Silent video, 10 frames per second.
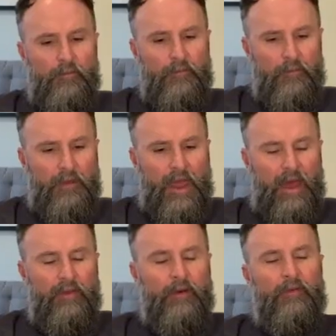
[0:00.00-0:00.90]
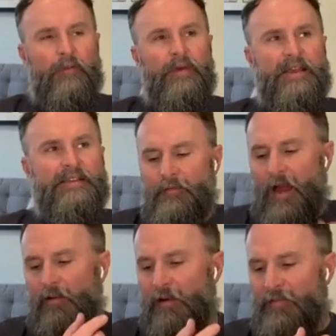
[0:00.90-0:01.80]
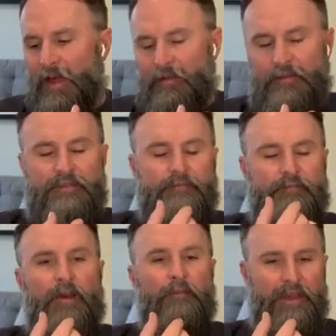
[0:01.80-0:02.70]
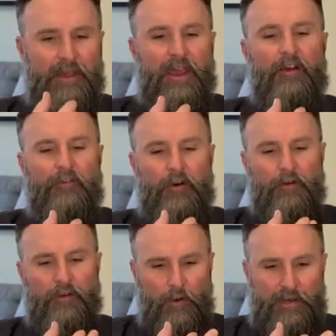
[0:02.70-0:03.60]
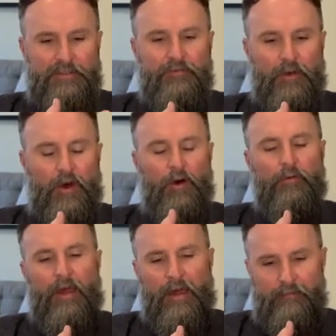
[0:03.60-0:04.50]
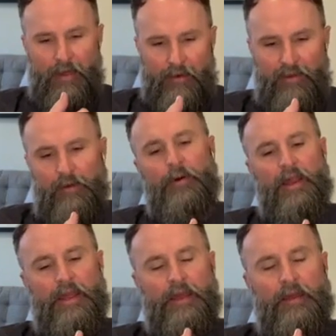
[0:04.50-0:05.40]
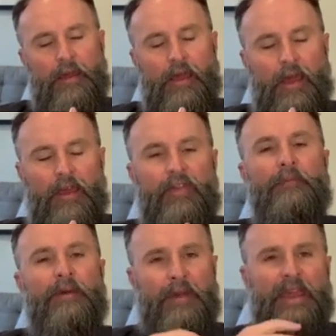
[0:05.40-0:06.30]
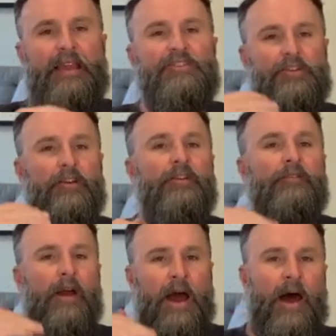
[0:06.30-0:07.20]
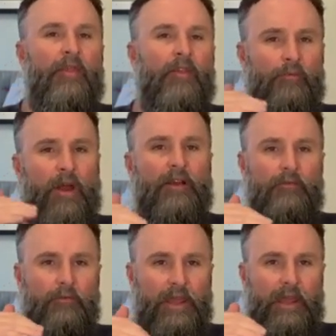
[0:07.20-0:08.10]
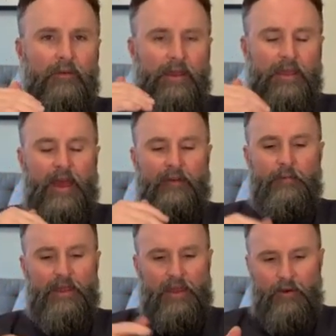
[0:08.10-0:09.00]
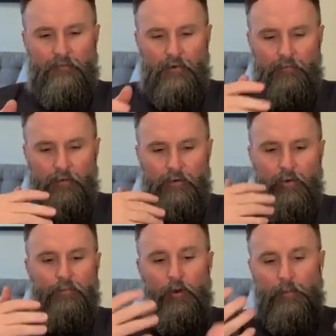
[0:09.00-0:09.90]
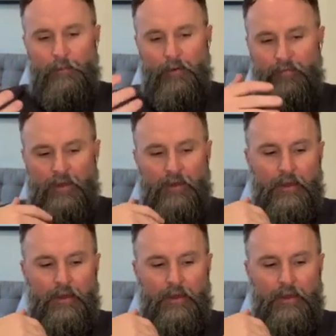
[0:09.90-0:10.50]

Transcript: Yeah, and the biggest I love that just being careful, going slow, ha- having a buddy, and then ma- making sure you're on the right link. Like you have to be careful for new people if they